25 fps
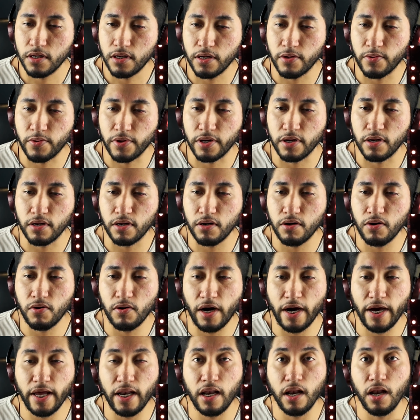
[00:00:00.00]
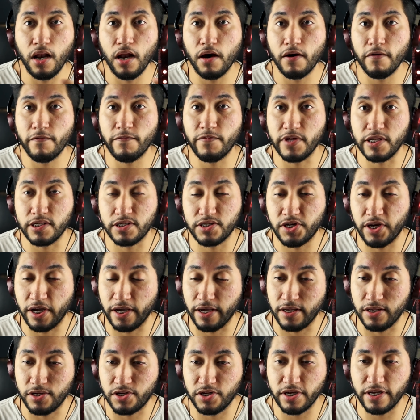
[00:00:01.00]
There we go. Oh, I love this
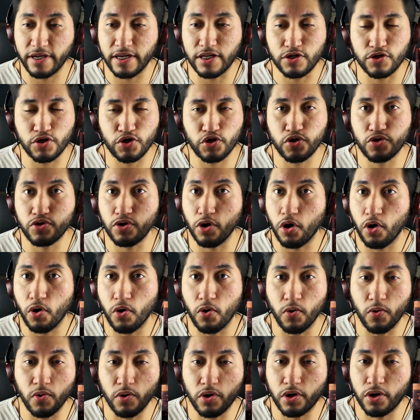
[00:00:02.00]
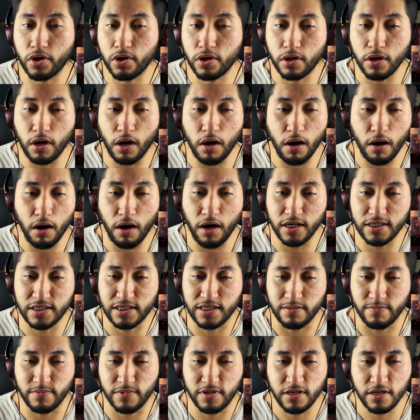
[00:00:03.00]
change. It is so
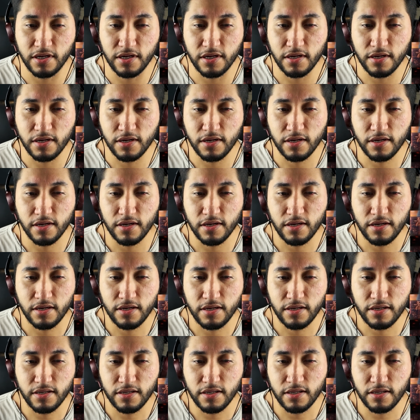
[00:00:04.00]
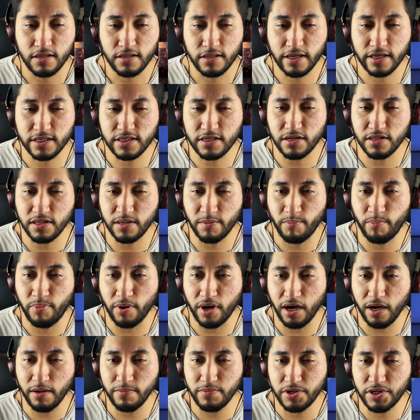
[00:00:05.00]
awesome. I think it's called the
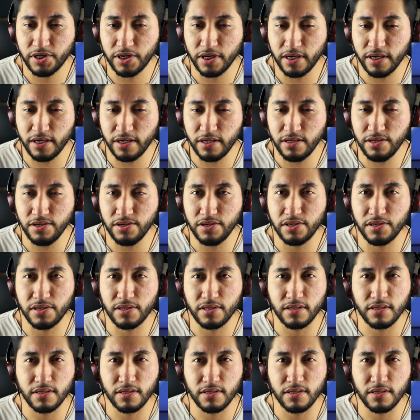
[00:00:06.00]
Bob change?